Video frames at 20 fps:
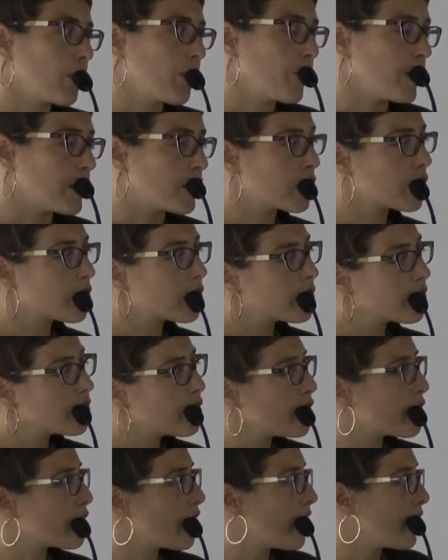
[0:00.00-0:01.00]
which
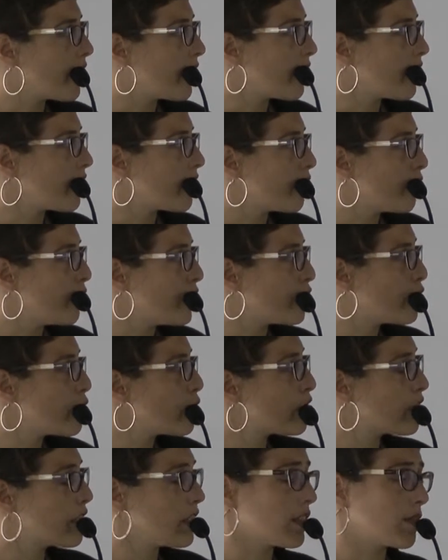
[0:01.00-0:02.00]
usually
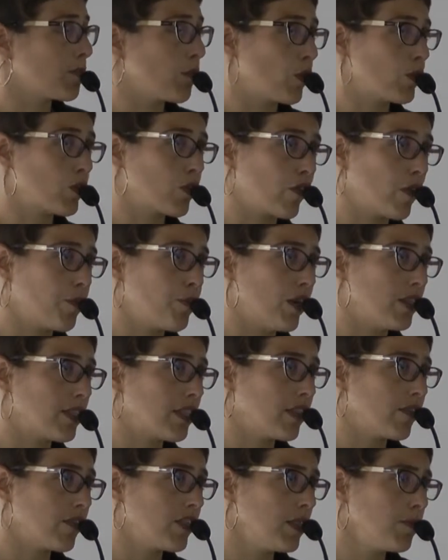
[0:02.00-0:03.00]
reduces most of the
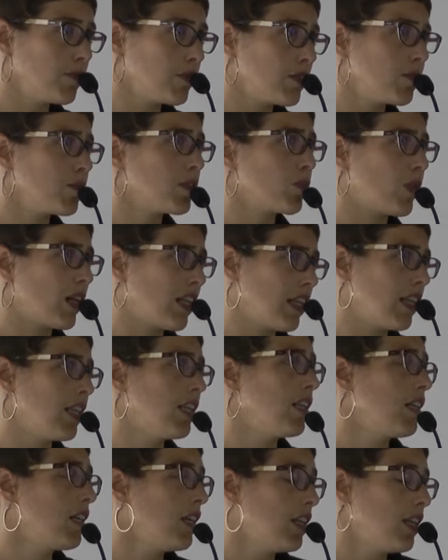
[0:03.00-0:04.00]
positive symptoms
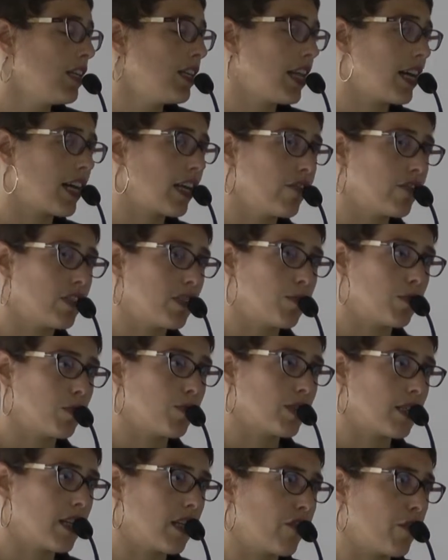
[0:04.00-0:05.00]
while negative
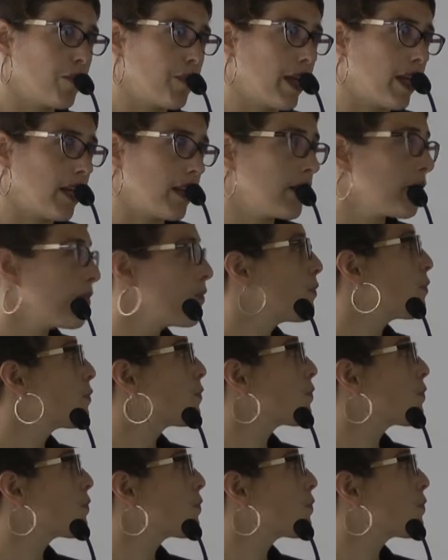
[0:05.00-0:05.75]
symptoms still remain.